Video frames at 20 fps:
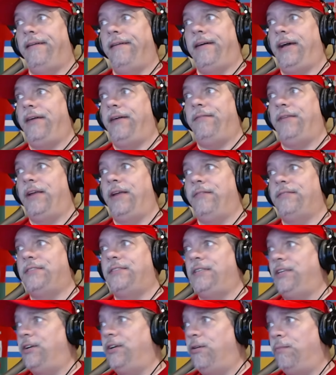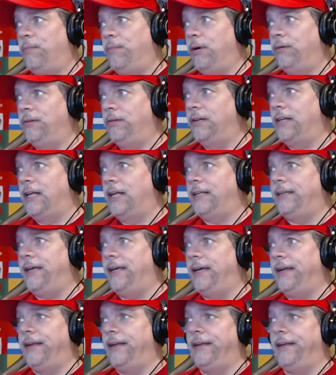I've never seen no boat look like
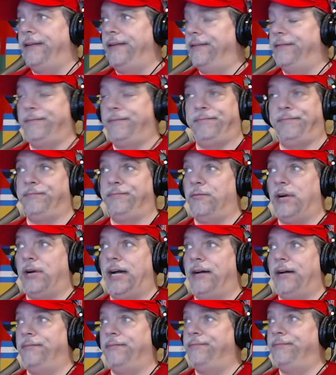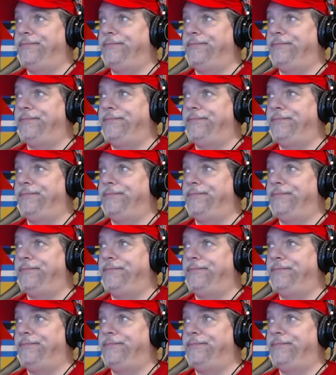that. Wow.